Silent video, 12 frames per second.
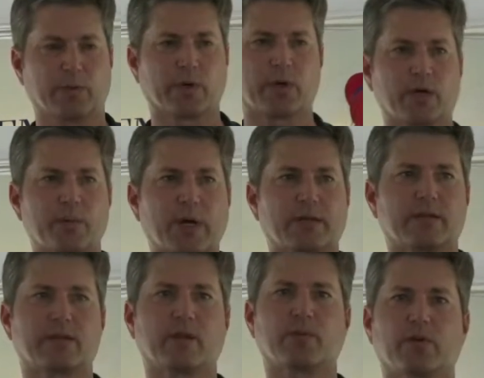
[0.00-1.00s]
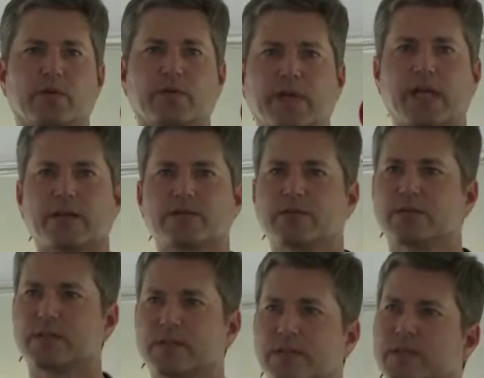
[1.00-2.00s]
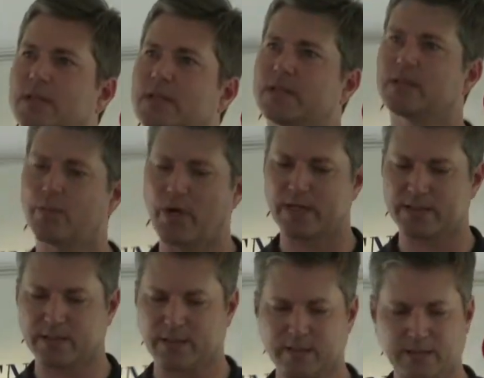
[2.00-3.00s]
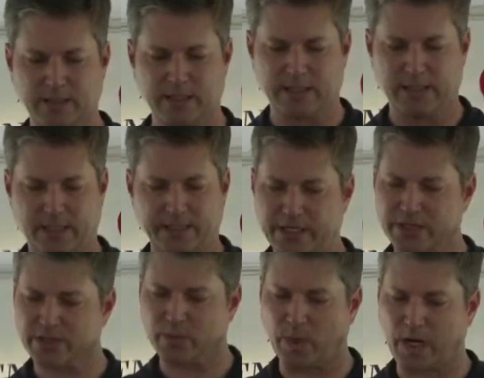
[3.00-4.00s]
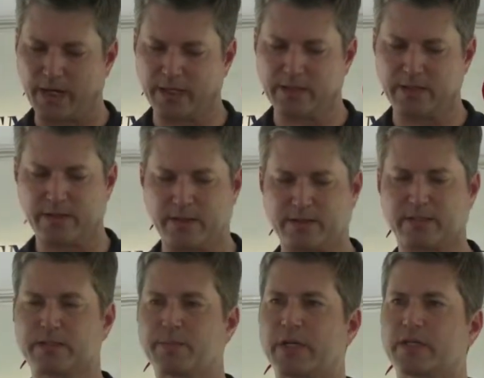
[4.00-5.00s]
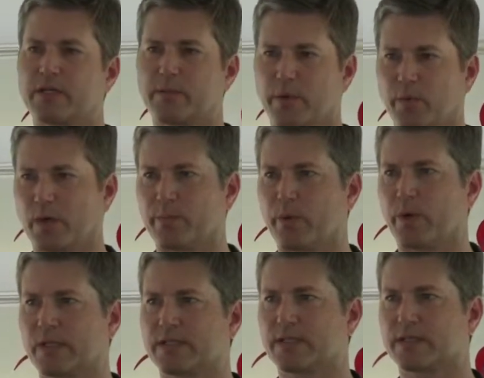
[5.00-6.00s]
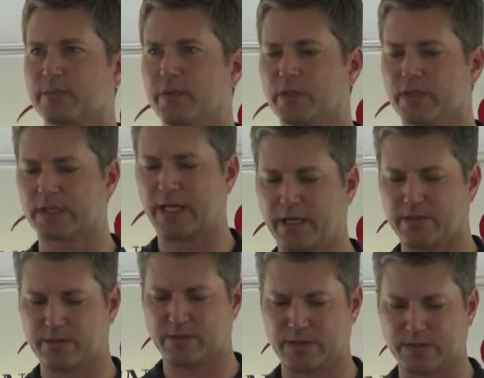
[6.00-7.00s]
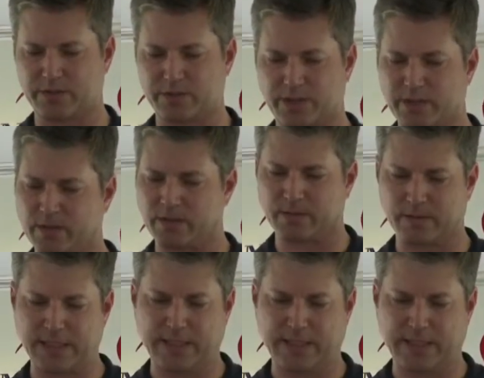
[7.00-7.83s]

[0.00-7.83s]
We heard about the number of cancers in Nebraska. Nationwide, there's expected to be 1.6 million cancers this year.